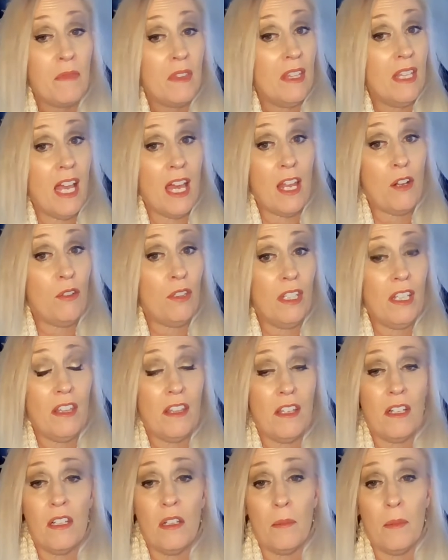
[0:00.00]
Not only
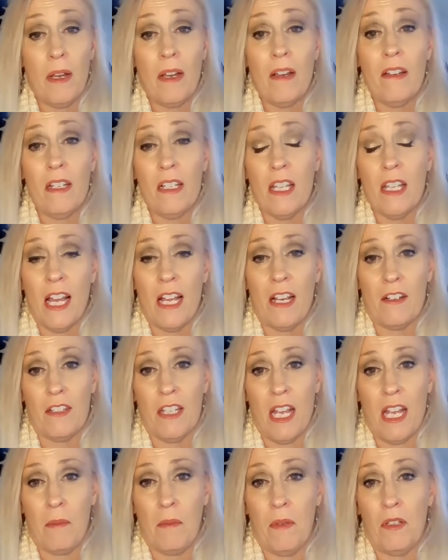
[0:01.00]
the glomeruli are
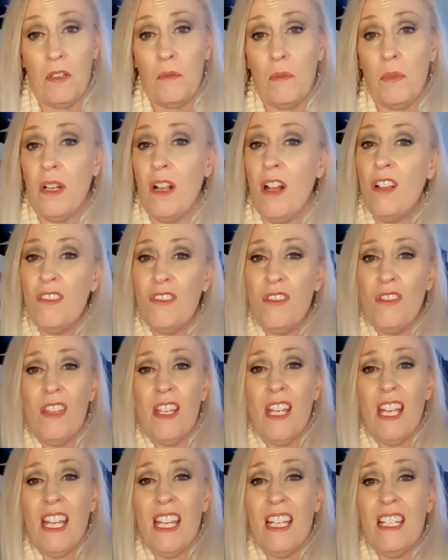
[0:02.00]
damaged, but also
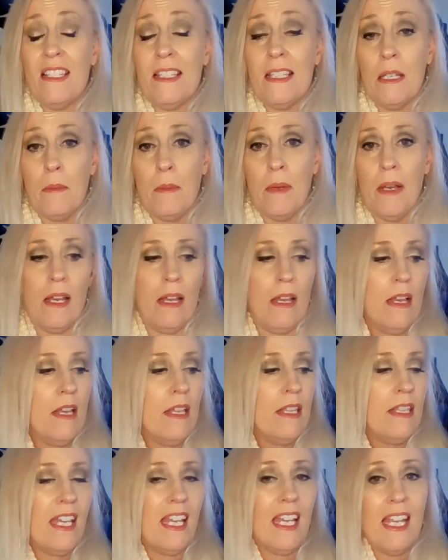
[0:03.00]
the intima,
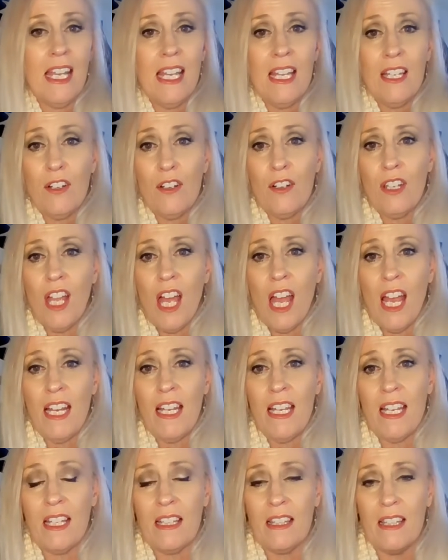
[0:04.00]
the inner
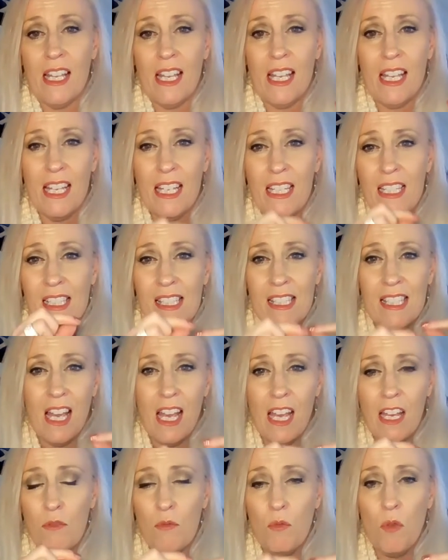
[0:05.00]
lining, the
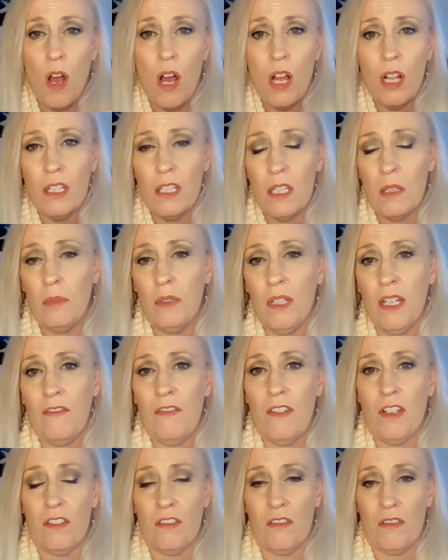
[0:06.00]
inside wall of the blood
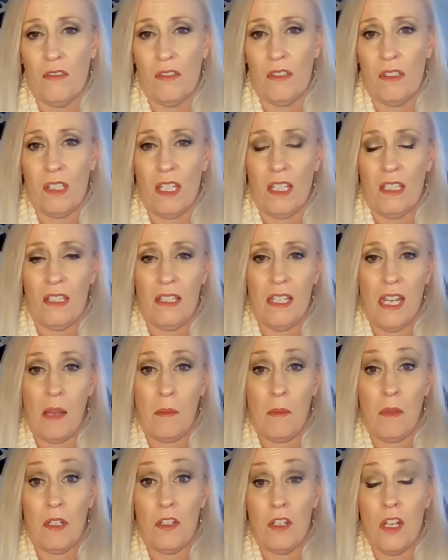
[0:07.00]
vessels gets
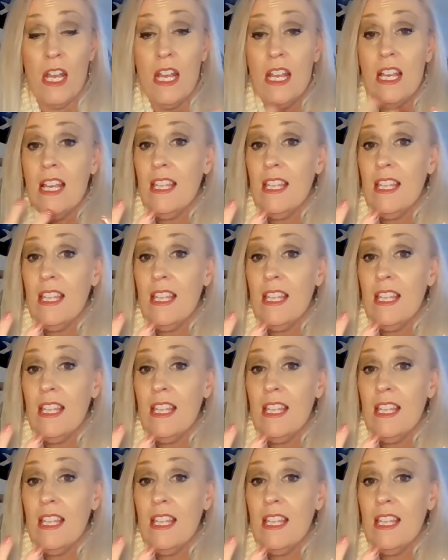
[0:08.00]
damaged.